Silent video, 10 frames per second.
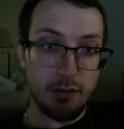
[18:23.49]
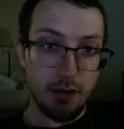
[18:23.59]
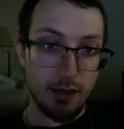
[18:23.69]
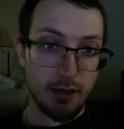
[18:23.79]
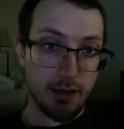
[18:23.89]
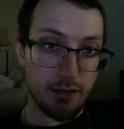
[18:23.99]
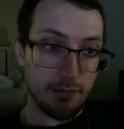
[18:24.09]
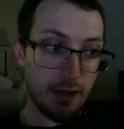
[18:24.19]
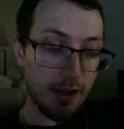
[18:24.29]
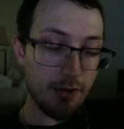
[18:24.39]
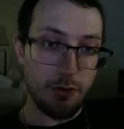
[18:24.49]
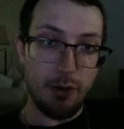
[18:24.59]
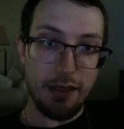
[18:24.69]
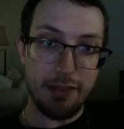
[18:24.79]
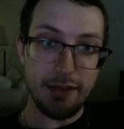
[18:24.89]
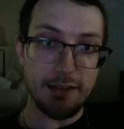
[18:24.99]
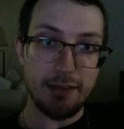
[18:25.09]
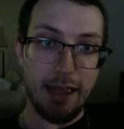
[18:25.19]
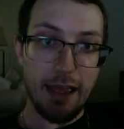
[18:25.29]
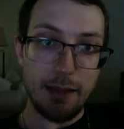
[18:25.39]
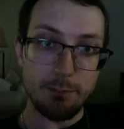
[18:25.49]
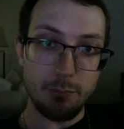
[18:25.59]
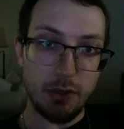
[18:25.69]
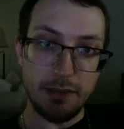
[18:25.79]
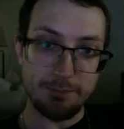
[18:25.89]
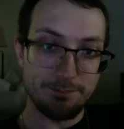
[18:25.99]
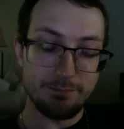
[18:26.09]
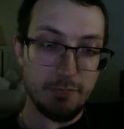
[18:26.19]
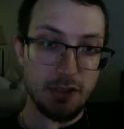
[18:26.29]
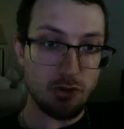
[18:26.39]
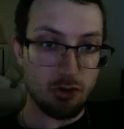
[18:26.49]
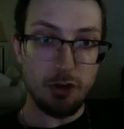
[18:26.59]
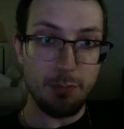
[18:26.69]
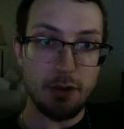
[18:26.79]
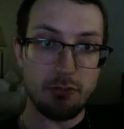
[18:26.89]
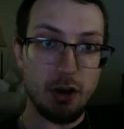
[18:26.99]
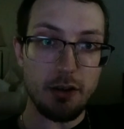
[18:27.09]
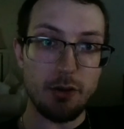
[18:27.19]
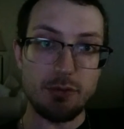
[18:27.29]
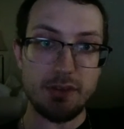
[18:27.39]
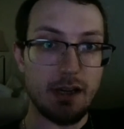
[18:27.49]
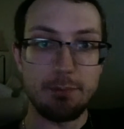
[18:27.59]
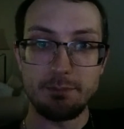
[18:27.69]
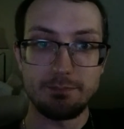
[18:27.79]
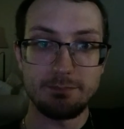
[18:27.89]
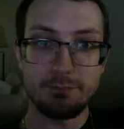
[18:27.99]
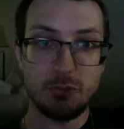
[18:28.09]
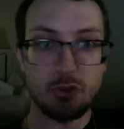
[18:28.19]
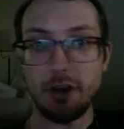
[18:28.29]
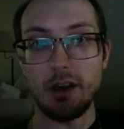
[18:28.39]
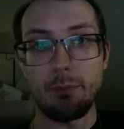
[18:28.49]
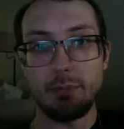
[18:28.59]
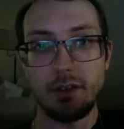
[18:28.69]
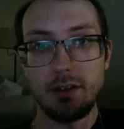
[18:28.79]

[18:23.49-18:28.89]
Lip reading: I don't know how they did that, but it should have been a Rock Ghost type, straight up.